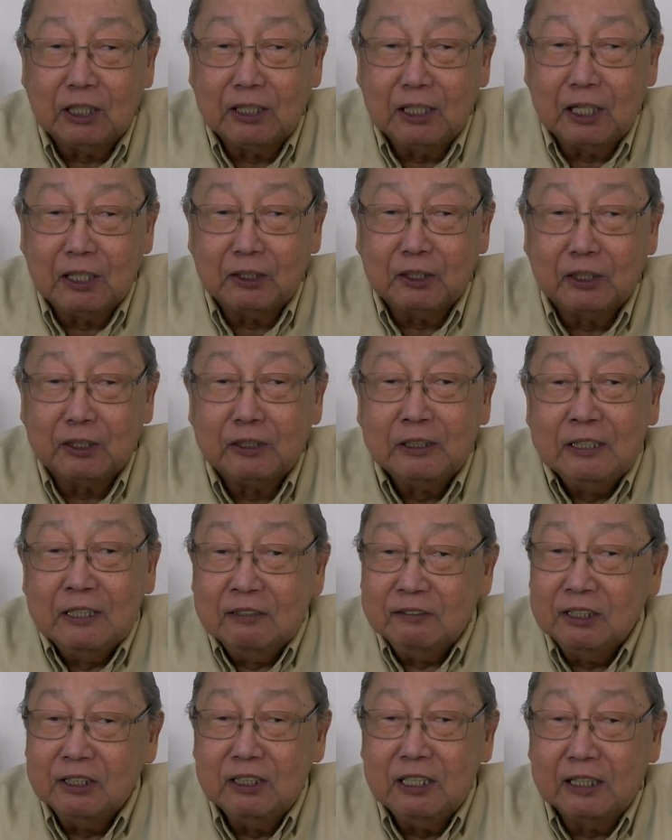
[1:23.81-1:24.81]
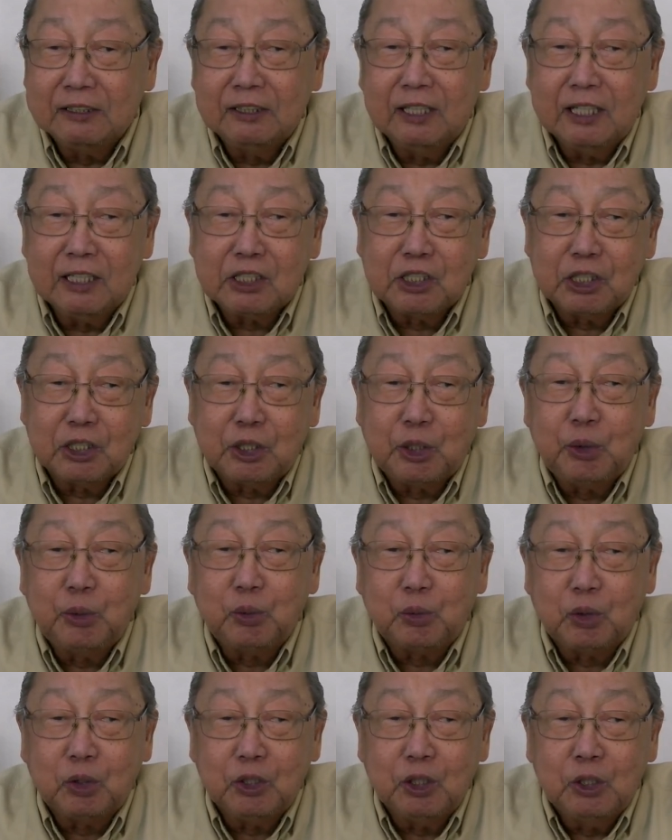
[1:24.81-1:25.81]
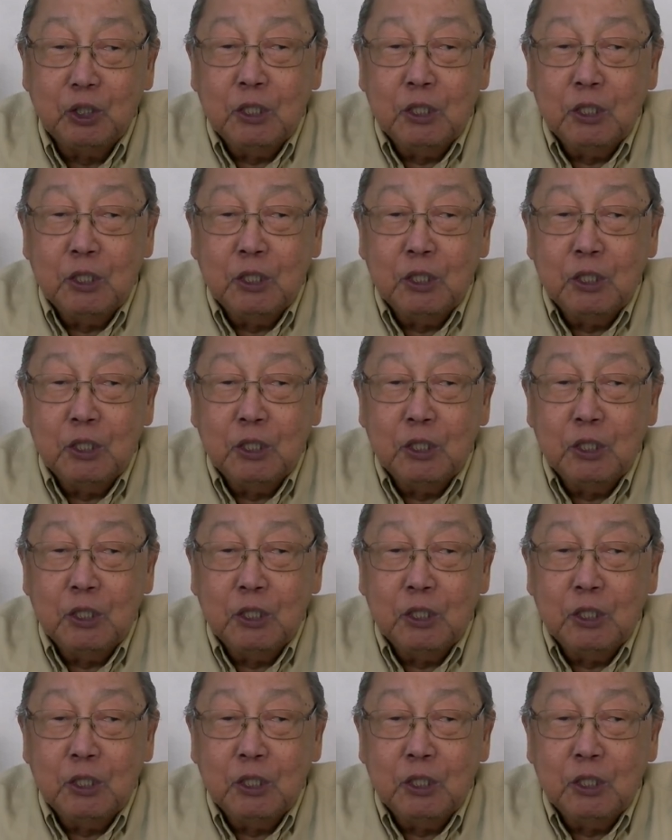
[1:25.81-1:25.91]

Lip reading: another did not execute